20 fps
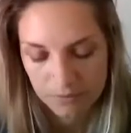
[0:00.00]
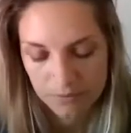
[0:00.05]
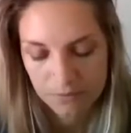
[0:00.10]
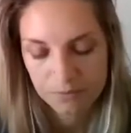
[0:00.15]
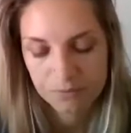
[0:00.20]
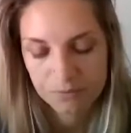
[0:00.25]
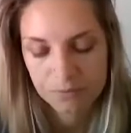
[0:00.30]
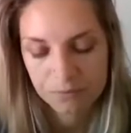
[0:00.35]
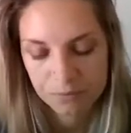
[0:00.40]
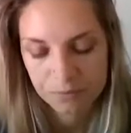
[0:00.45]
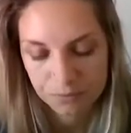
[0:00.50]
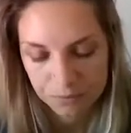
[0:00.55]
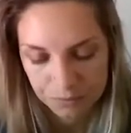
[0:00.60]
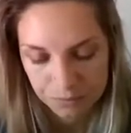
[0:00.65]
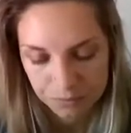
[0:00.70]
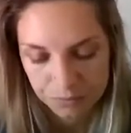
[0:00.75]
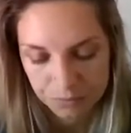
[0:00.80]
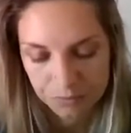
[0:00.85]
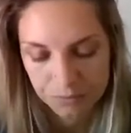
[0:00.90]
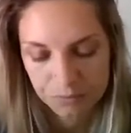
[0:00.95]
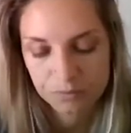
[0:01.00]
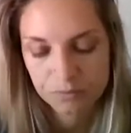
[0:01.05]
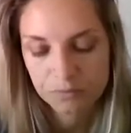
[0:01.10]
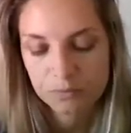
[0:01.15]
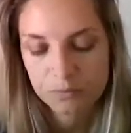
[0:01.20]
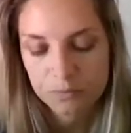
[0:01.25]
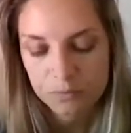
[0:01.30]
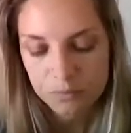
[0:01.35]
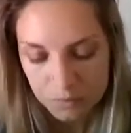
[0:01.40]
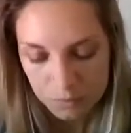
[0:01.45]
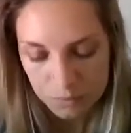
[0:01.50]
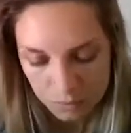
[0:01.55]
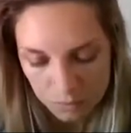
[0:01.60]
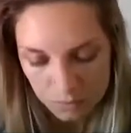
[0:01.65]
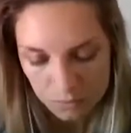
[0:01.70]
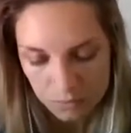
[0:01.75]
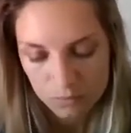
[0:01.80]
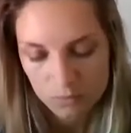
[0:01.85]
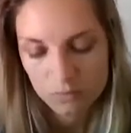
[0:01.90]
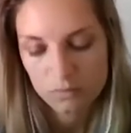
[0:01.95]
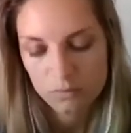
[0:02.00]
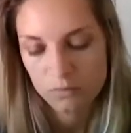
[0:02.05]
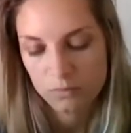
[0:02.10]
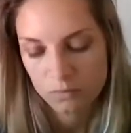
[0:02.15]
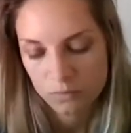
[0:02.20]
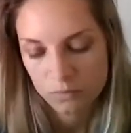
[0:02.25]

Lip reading: Their sensitivity is different.